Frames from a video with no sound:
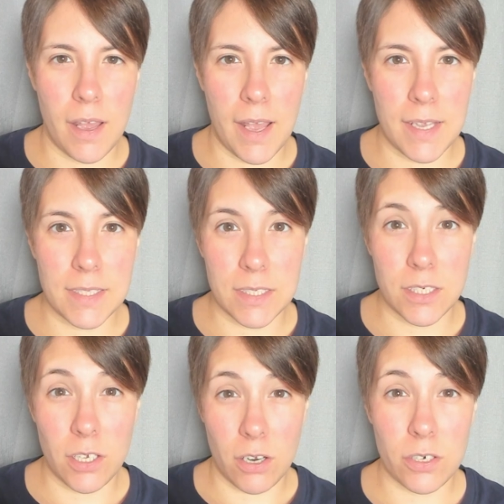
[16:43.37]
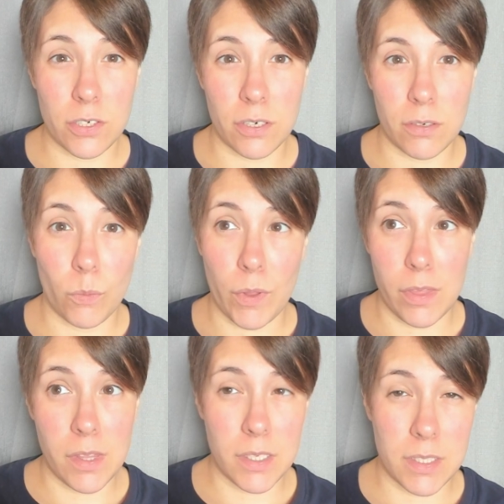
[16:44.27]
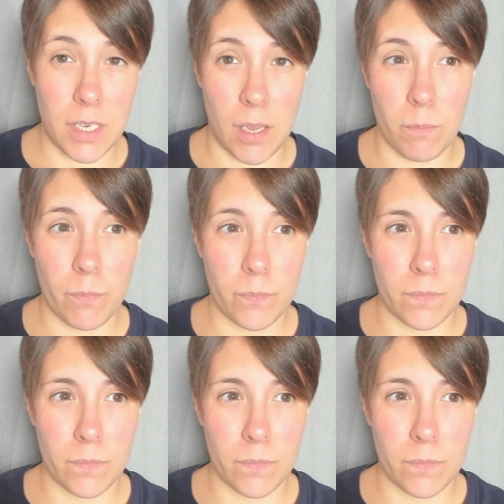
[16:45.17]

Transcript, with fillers: as a doctor with this name,